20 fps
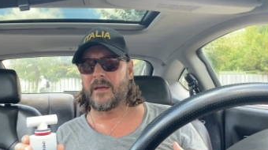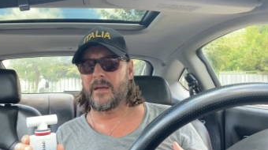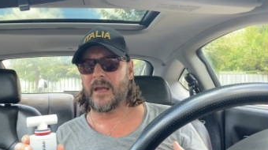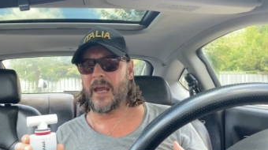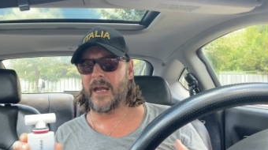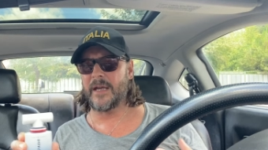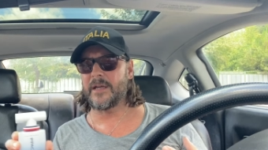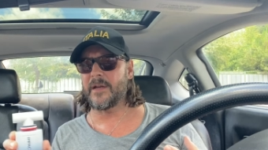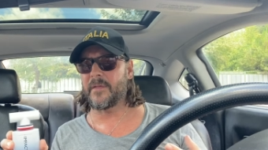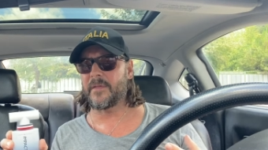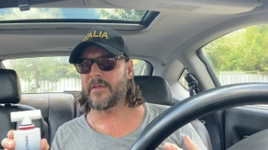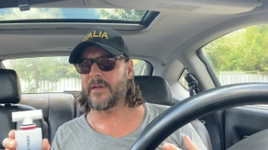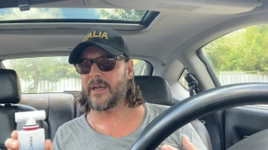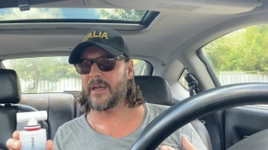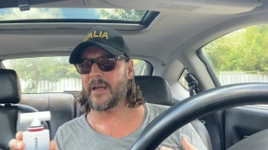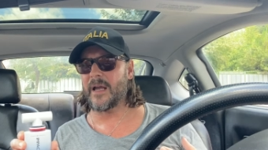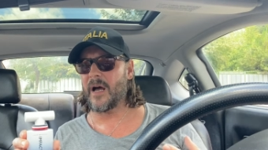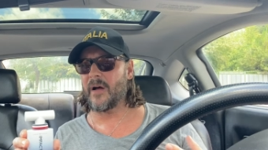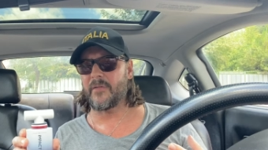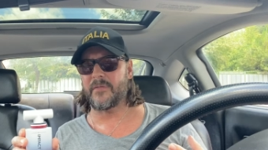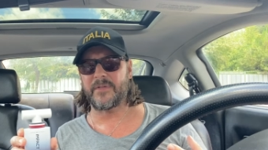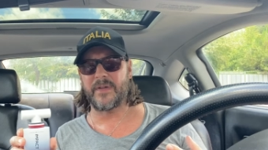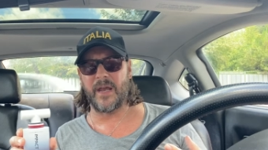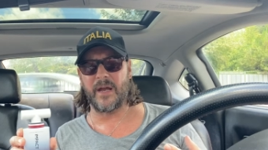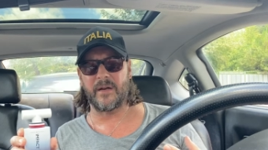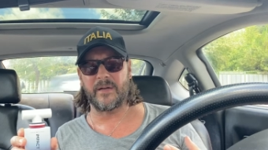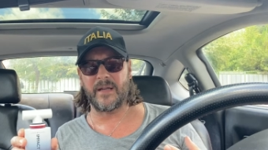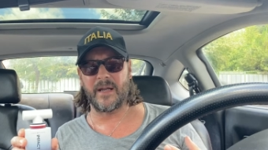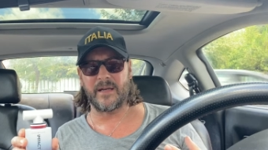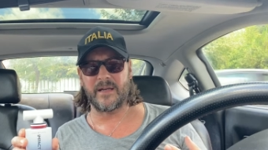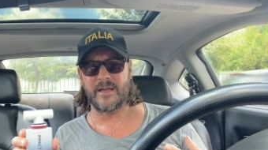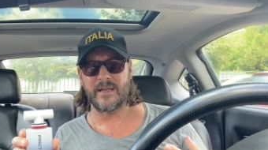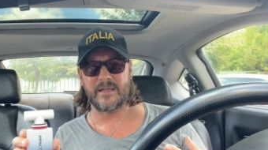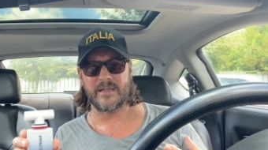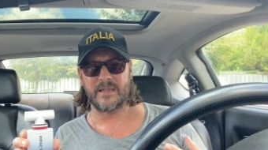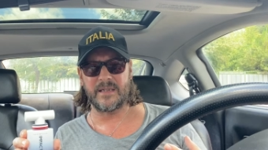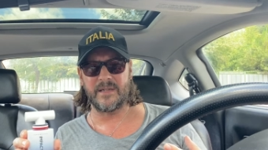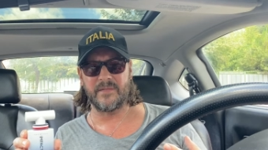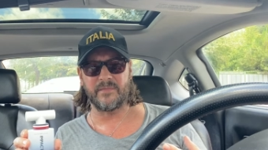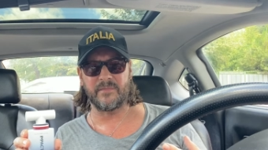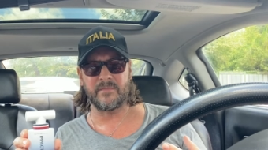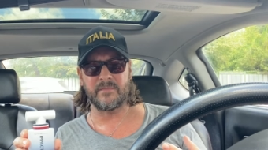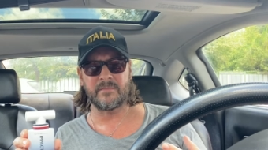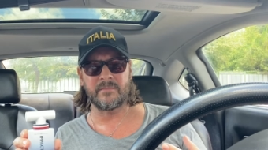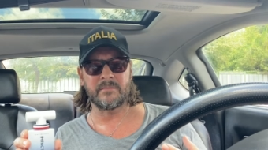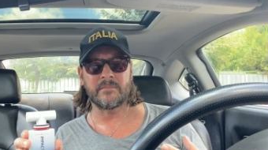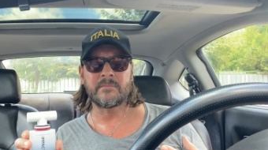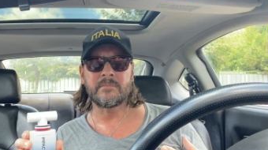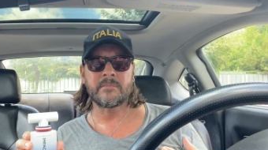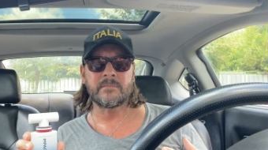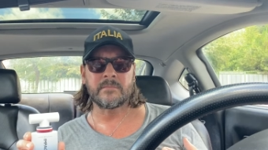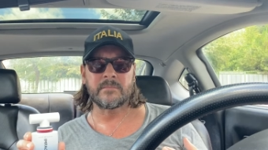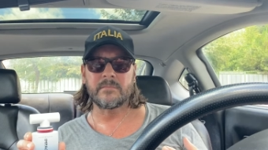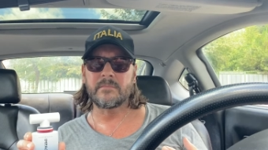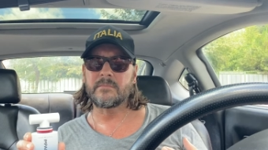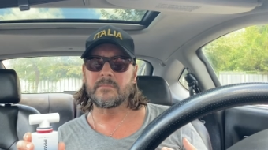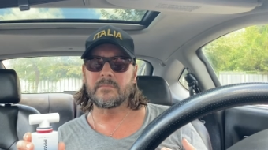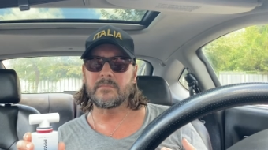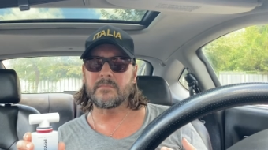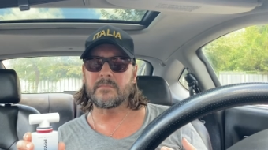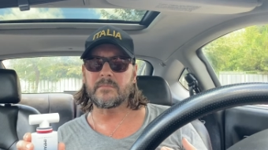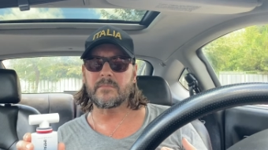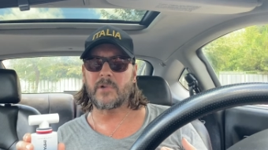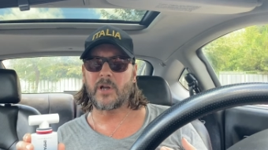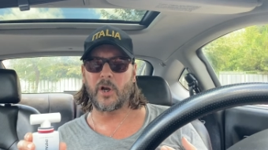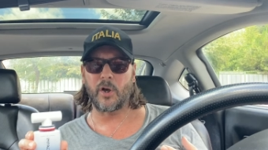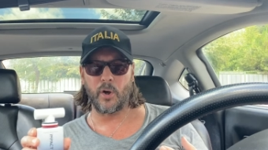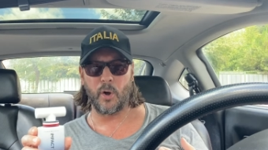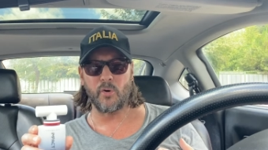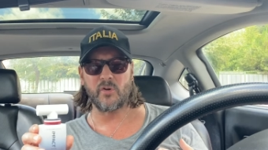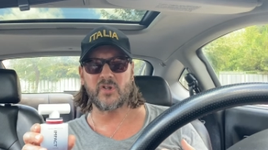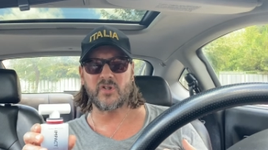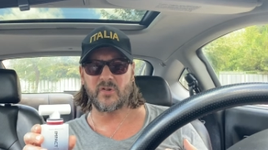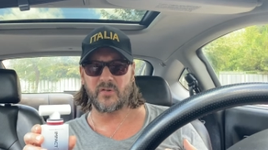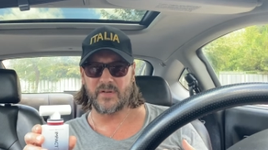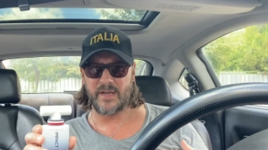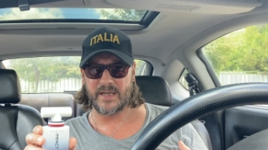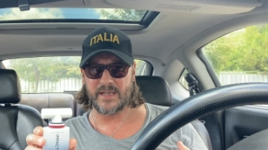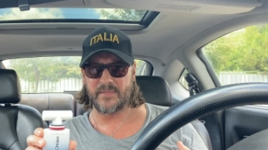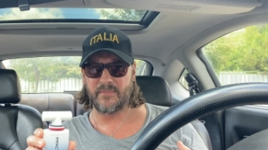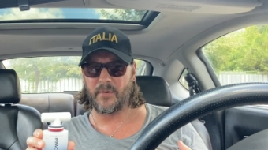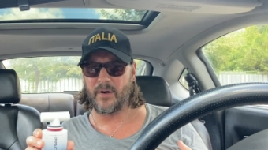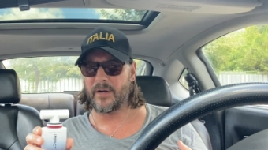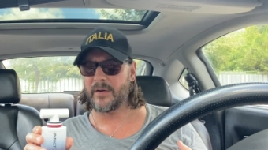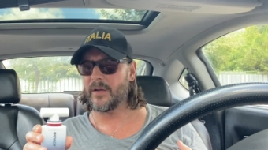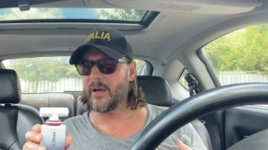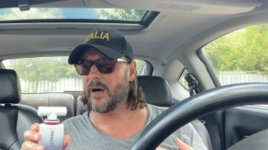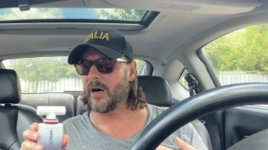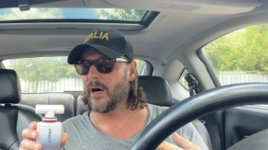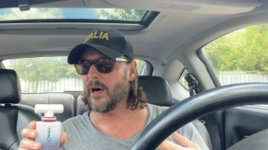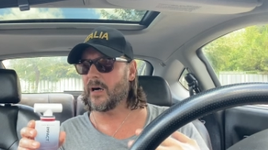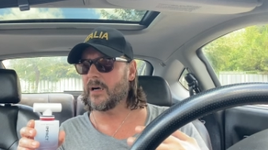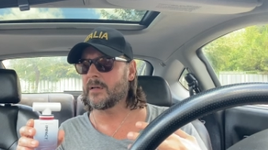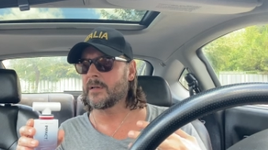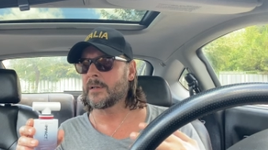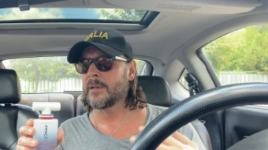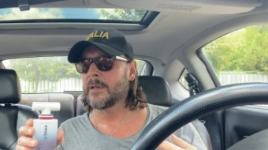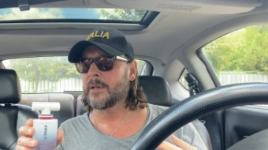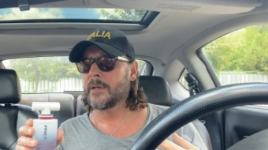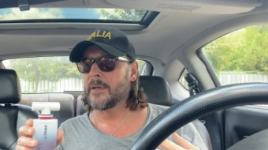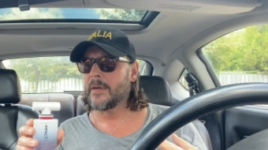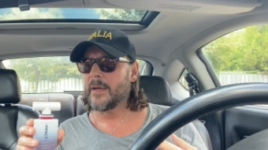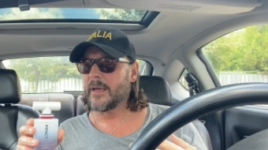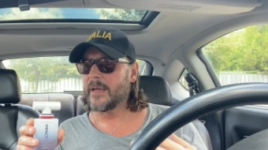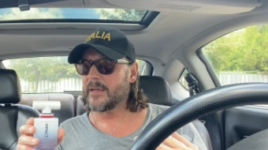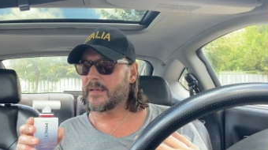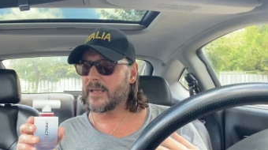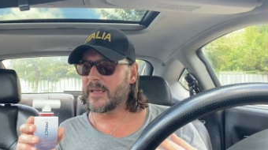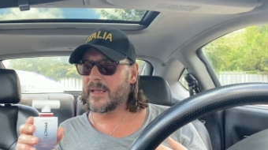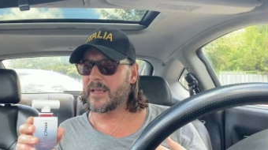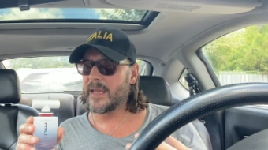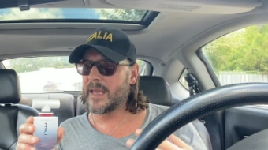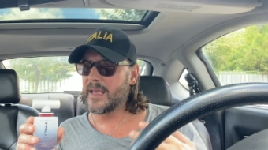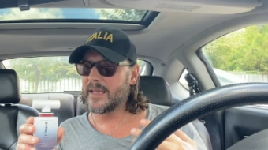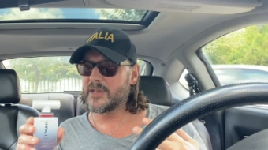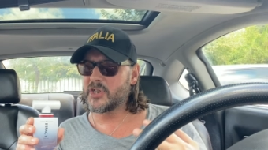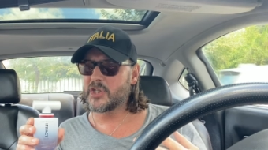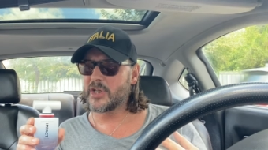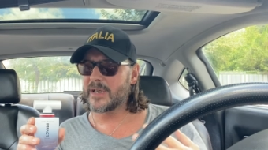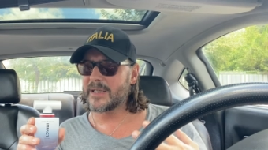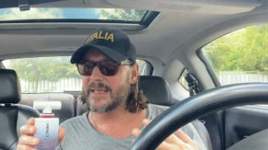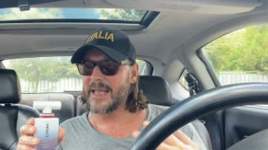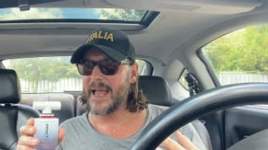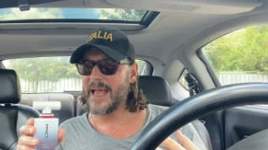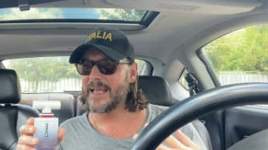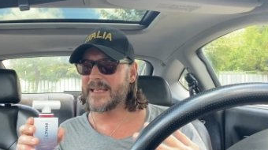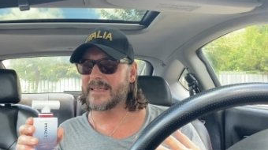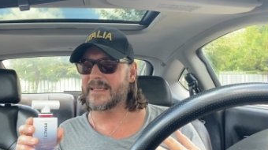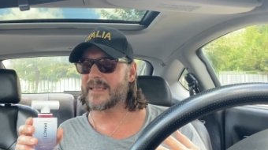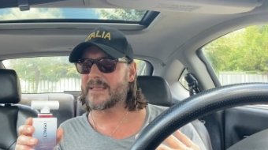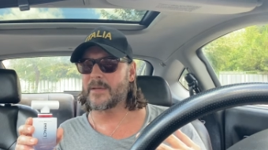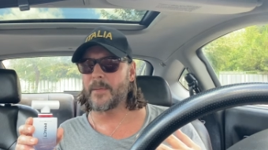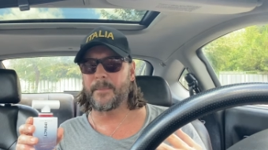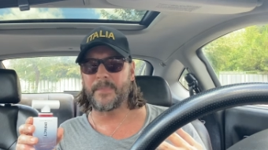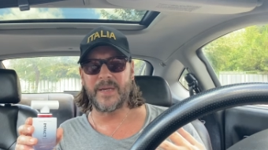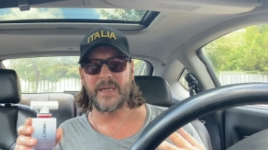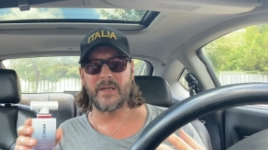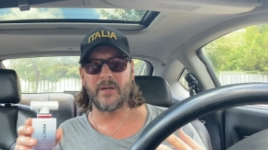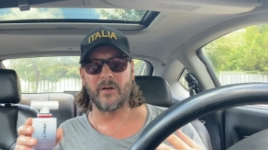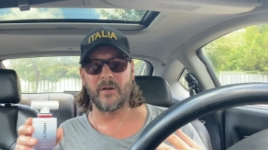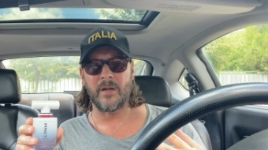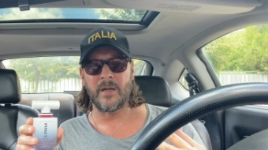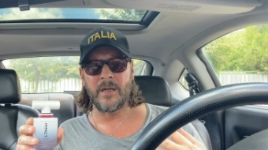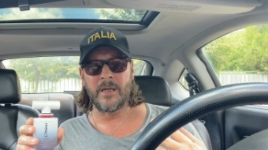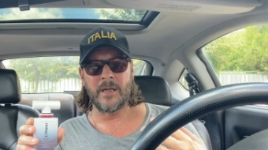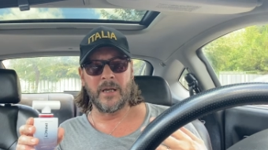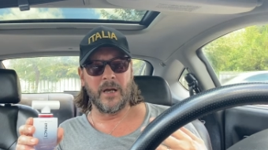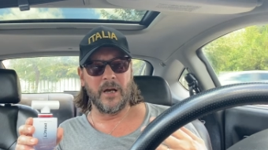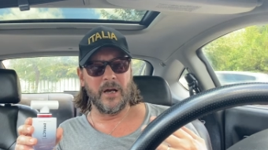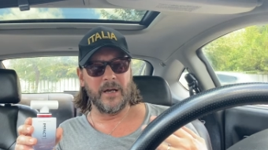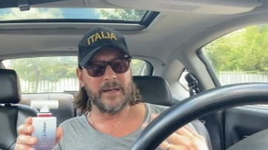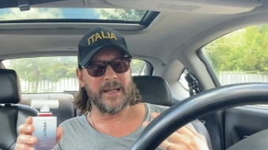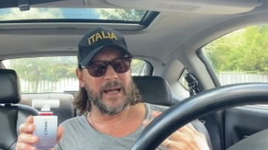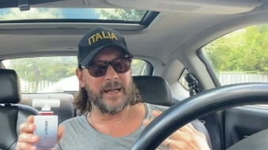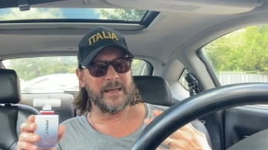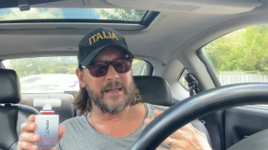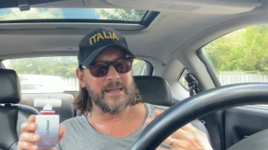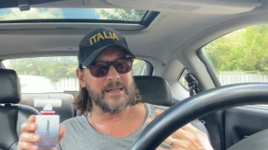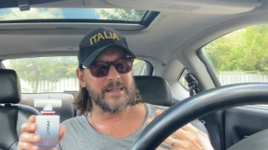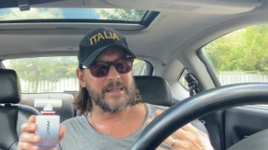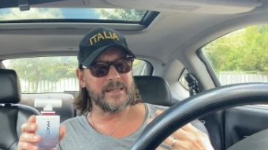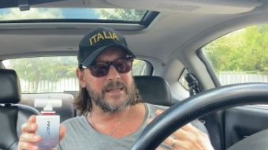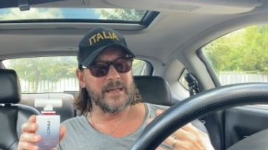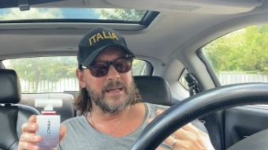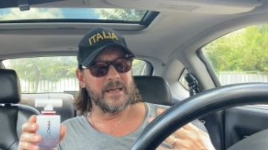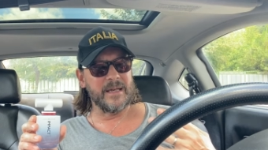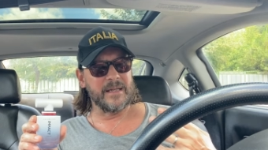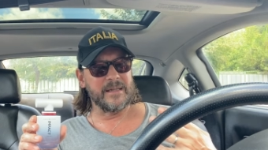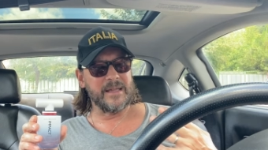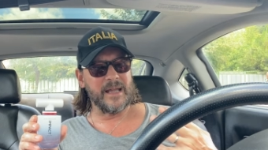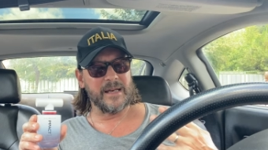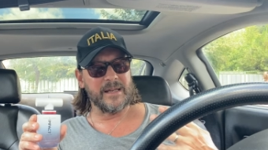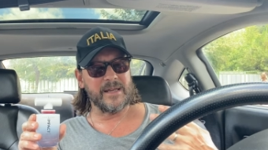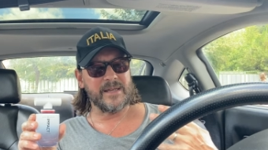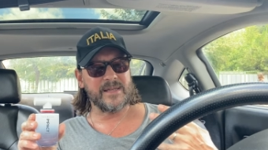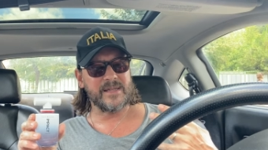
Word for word: anything out there that is even close to this one. Uh, it just has this appeal uh, that is that is